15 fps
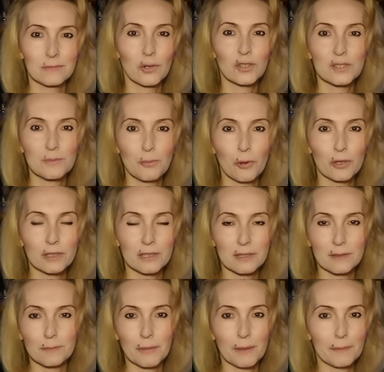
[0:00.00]
or
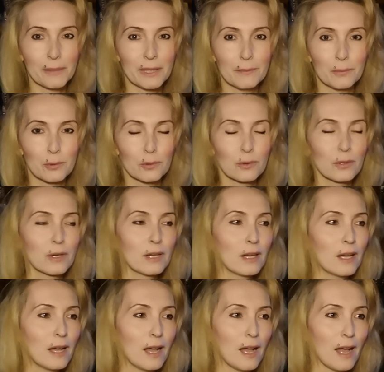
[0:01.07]
spotted by people.
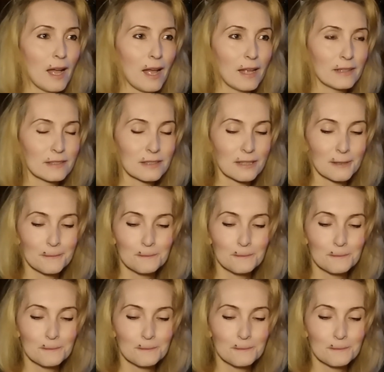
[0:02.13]
And